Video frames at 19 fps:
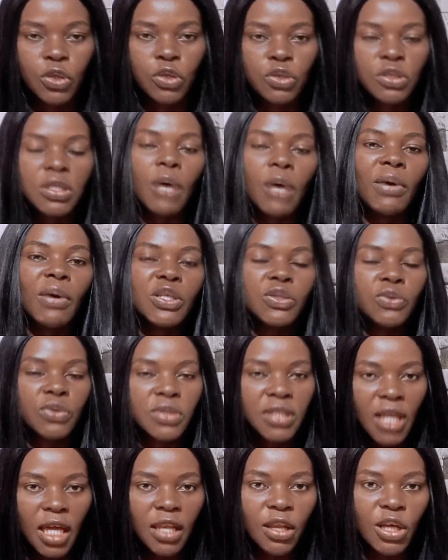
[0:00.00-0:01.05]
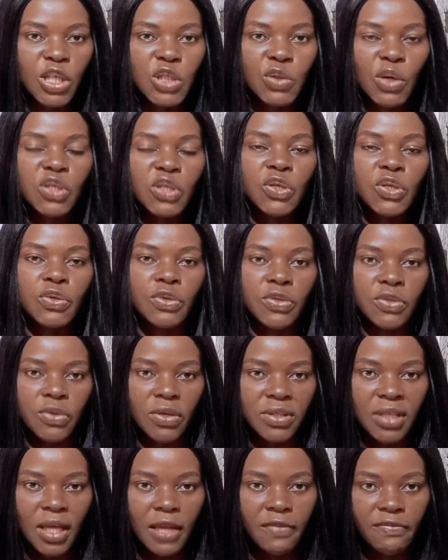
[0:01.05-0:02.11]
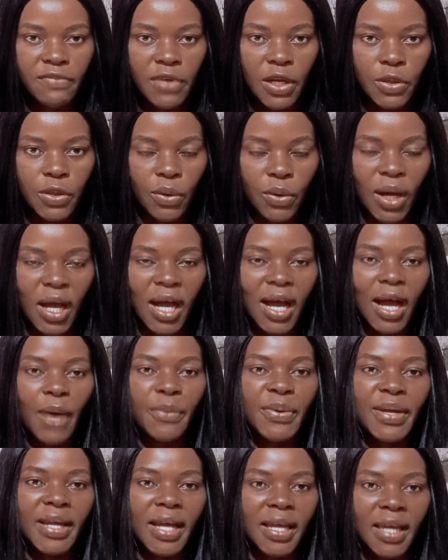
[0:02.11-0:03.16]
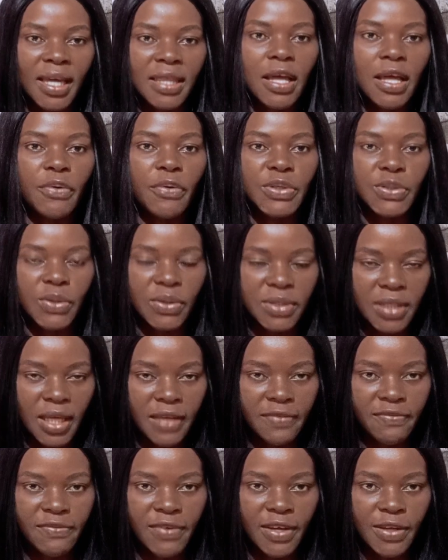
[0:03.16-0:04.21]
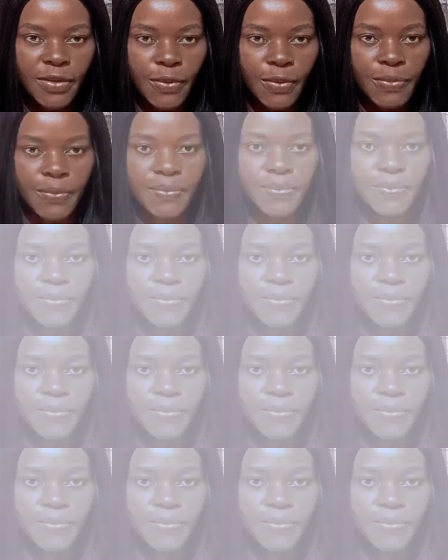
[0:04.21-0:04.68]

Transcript: So I want to tell us what is resultant vector and how we can get a resultant vector.